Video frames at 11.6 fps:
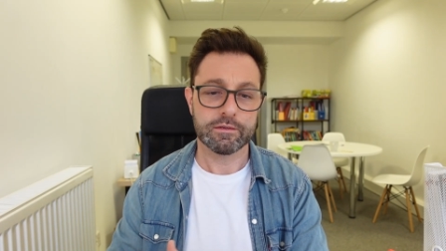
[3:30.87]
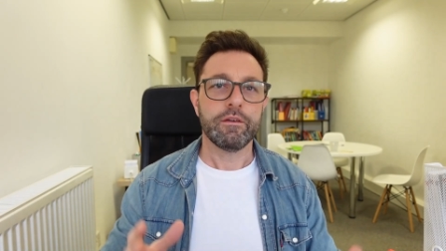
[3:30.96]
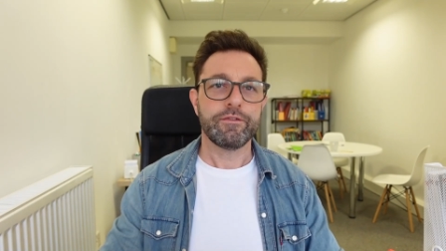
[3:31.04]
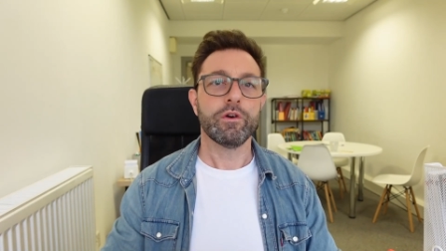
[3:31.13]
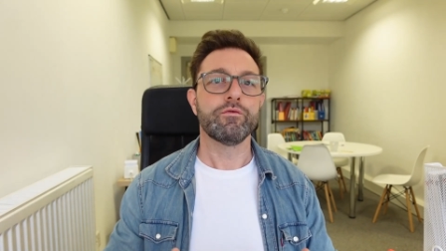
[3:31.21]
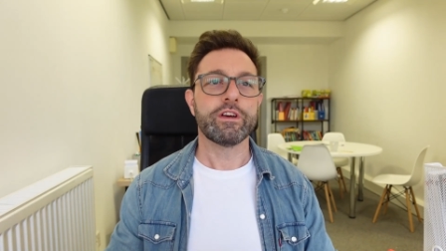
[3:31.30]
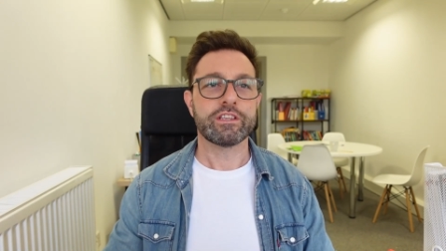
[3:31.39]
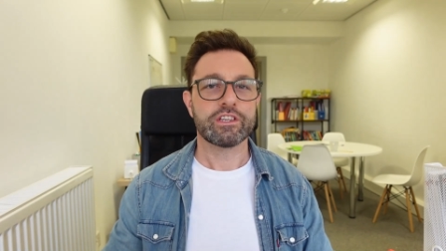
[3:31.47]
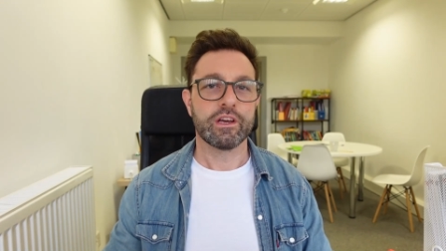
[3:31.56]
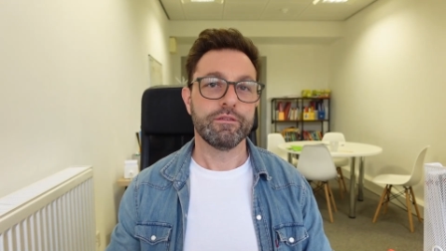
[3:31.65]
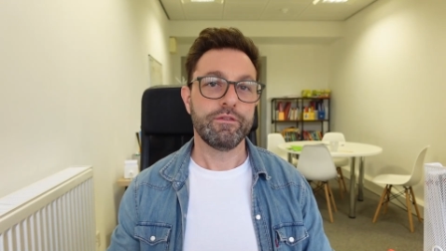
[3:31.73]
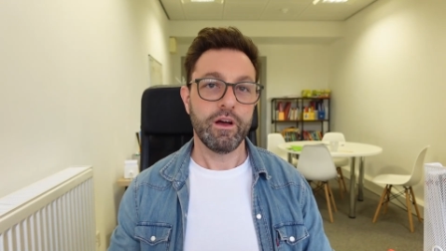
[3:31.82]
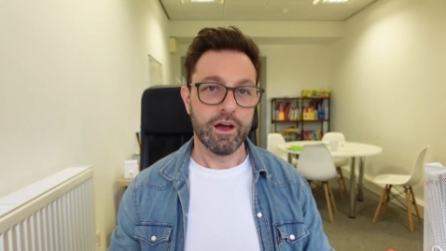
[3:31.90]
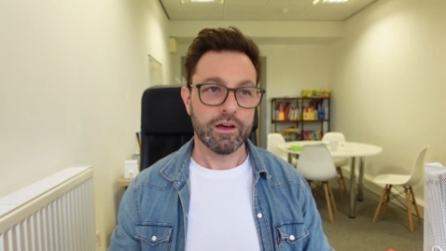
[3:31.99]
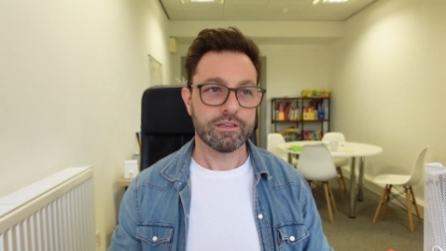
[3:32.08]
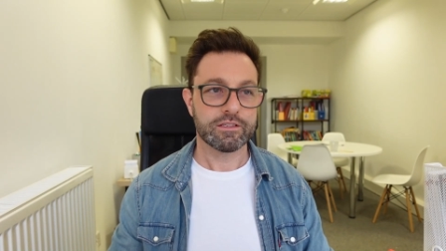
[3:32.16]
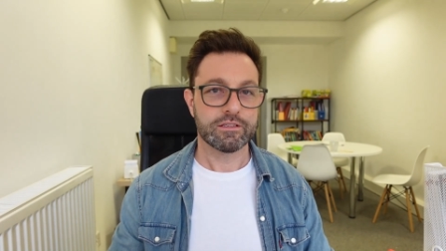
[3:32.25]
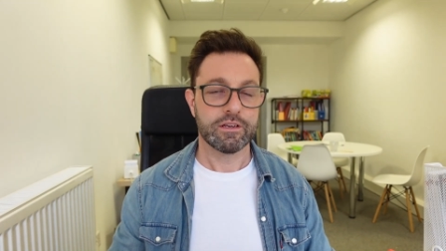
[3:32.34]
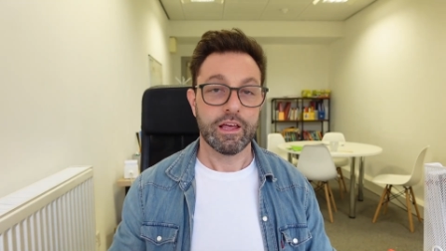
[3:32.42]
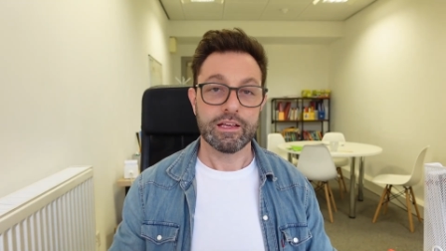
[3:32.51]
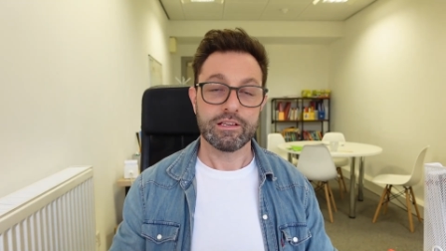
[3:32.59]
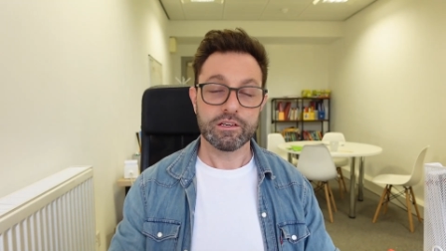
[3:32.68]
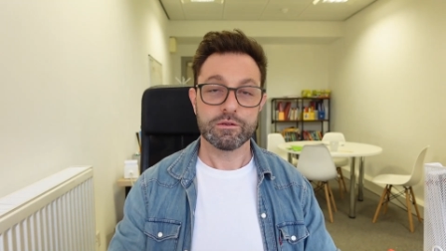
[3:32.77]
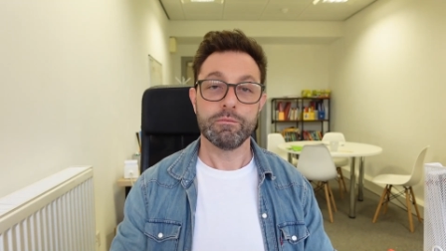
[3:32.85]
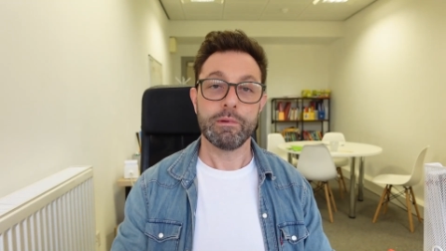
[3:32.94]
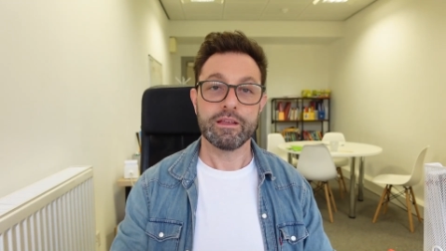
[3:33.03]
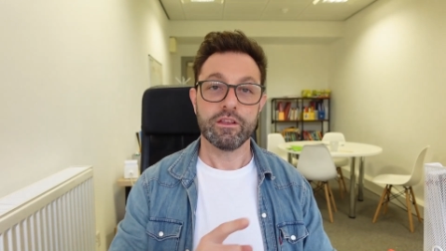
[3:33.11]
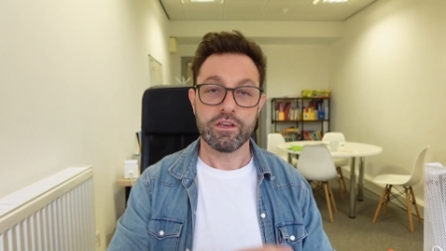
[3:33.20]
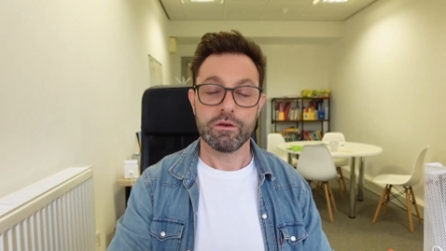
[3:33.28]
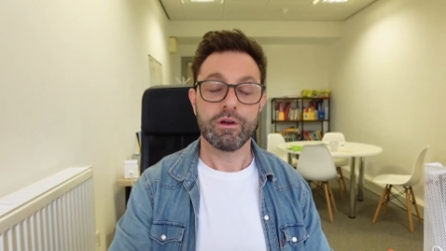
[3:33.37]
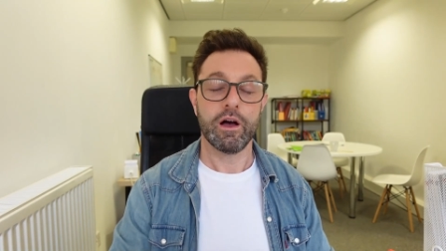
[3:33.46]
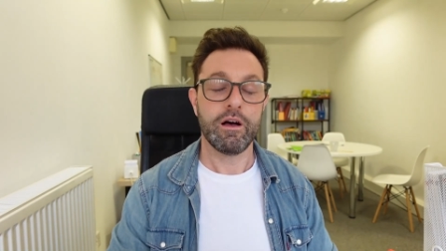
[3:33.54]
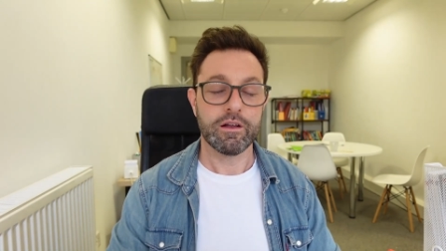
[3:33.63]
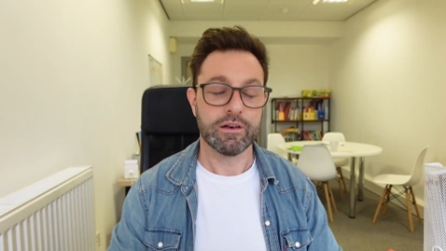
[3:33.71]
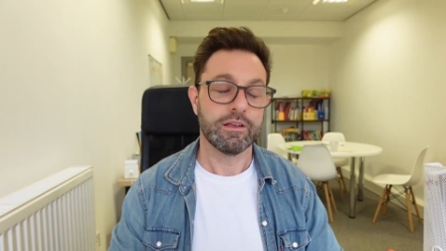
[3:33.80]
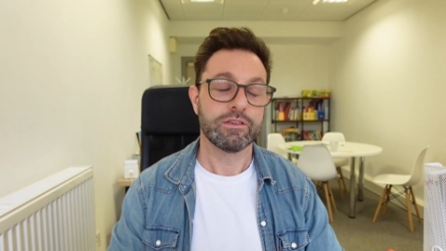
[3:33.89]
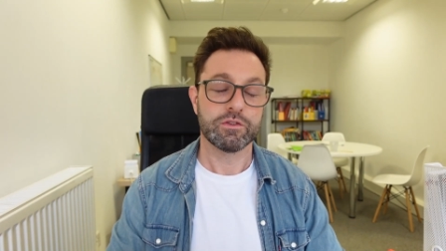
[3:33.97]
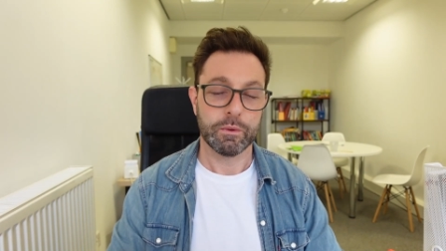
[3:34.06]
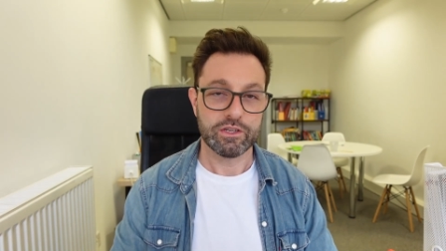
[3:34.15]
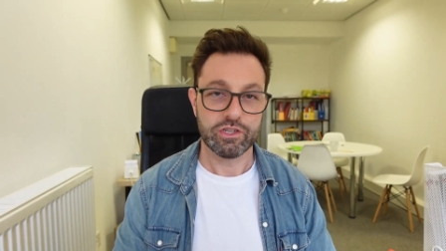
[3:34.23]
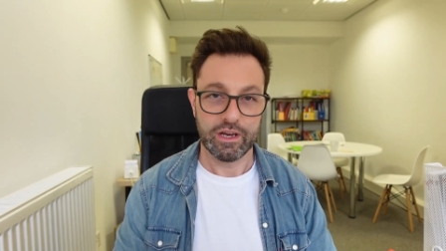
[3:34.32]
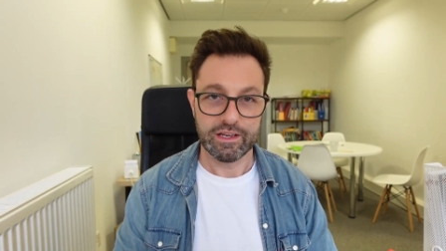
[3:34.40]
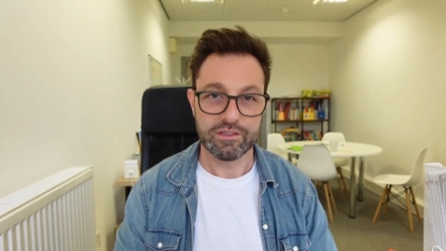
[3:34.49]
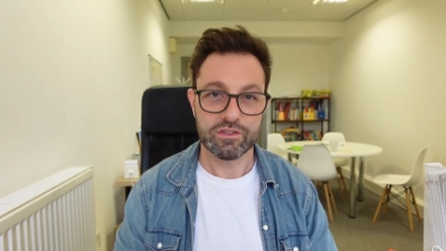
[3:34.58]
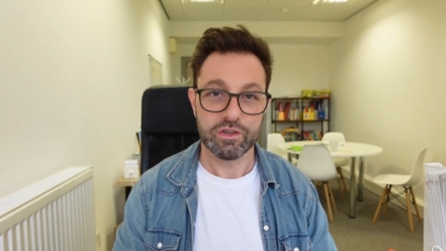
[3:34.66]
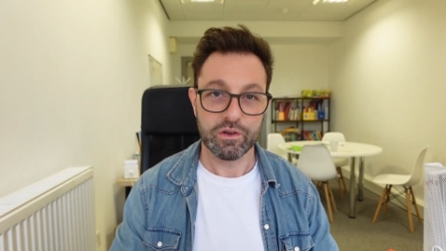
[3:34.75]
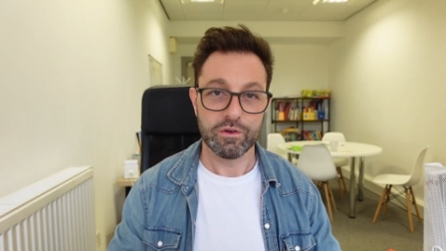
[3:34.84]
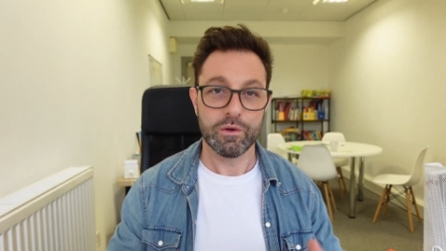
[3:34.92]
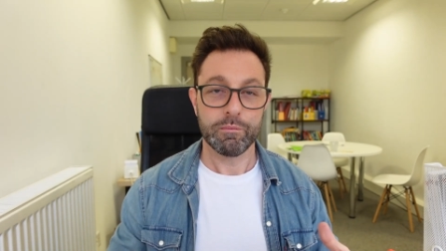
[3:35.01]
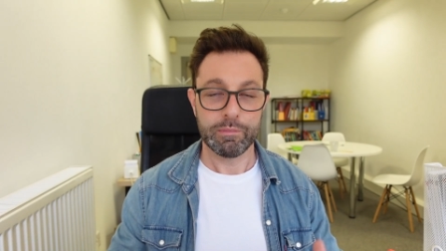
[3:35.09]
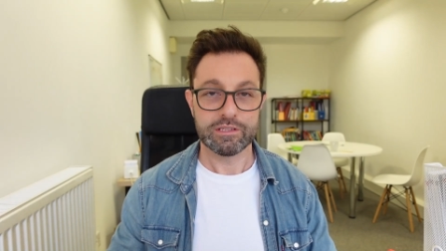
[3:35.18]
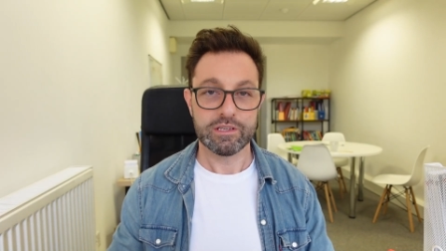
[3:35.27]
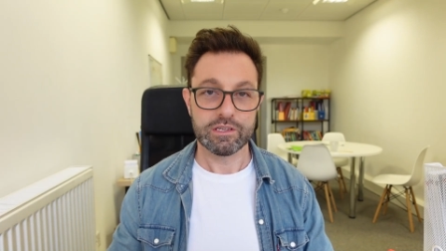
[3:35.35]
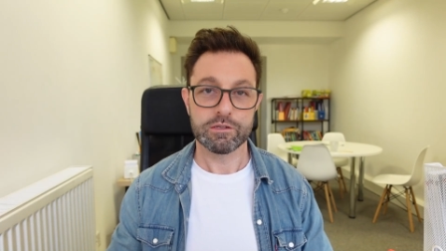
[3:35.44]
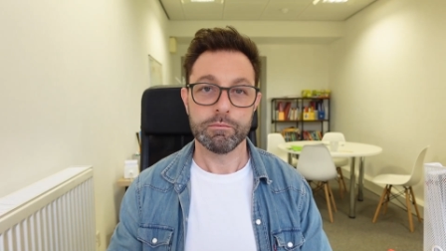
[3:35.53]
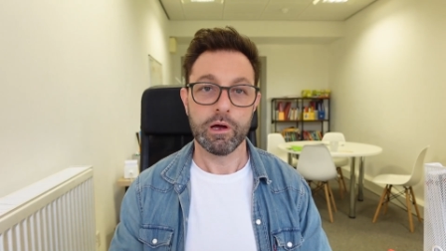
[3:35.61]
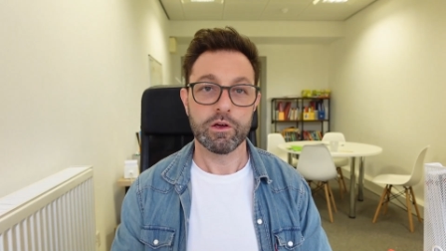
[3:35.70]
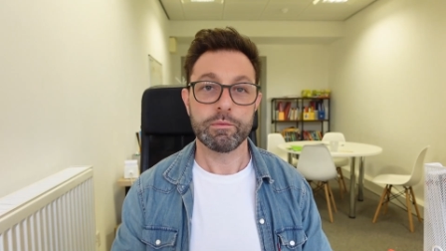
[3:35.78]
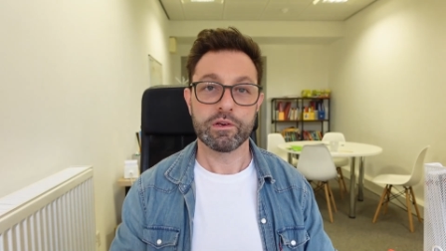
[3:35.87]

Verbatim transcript: If you're risk averse, it doesn't mean that you can't switch into business mode,